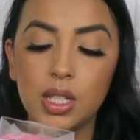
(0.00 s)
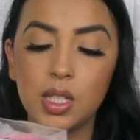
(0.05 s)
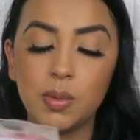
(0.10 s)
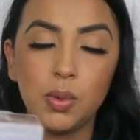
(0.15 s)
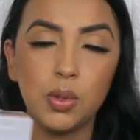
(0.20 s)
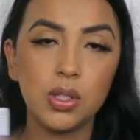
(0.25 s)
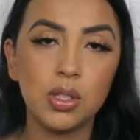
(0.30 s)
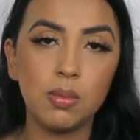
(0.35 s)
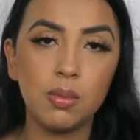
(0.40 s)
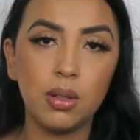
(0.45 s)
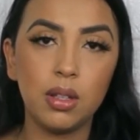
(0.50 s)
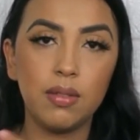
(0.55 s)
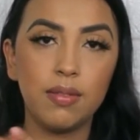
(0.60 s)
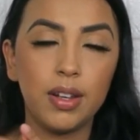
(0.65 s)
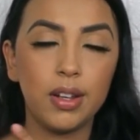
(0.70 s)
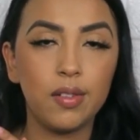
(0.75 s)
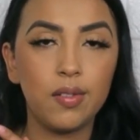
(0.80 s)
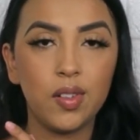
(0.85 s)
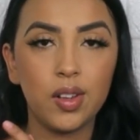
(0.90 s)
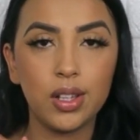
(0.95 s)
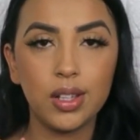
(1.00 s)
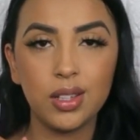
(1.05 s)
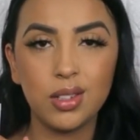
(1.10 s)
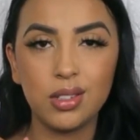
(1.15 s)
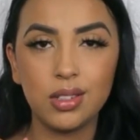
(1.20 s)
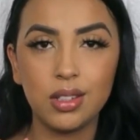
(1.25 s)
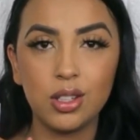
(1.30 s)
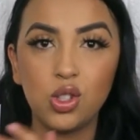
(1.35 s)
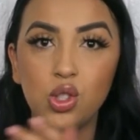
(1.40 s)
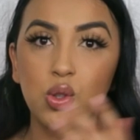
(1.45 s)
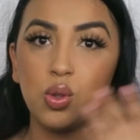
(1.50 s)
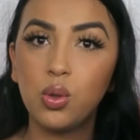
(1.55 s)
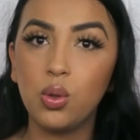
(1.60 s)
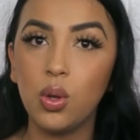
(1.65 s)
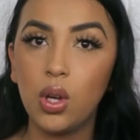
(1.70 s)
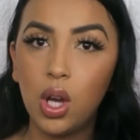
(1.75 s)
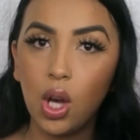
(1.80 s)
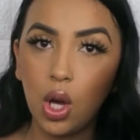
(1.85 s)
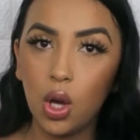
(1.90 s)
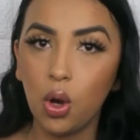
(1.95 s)
is supposed to be very, very easy
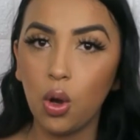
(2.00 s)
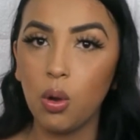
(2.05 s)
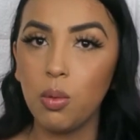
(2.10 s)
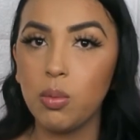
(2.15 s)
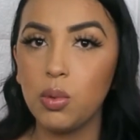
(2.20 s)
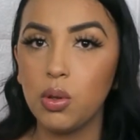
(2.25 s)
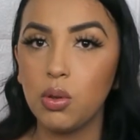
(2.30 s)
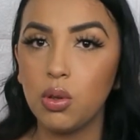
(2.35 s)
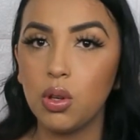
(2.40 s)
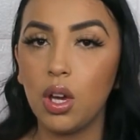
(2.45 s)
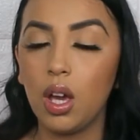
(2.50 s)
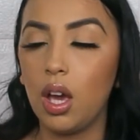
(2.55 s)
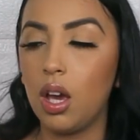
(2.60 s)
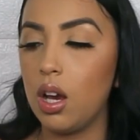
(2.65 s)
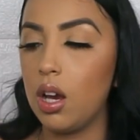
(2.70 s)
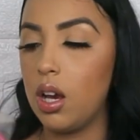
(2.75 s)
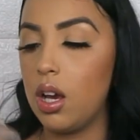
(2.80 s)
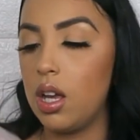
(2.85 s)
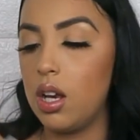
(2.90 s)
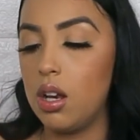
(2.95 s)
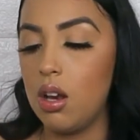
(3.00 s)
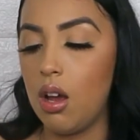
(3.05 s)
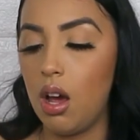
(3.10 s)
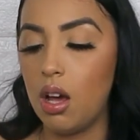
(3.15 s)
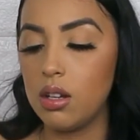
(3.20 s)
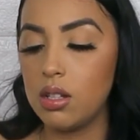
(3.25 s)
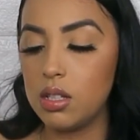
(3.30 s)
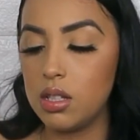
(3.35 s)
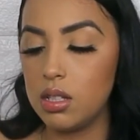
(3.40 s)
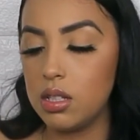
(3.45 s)
to comb through your hair and not,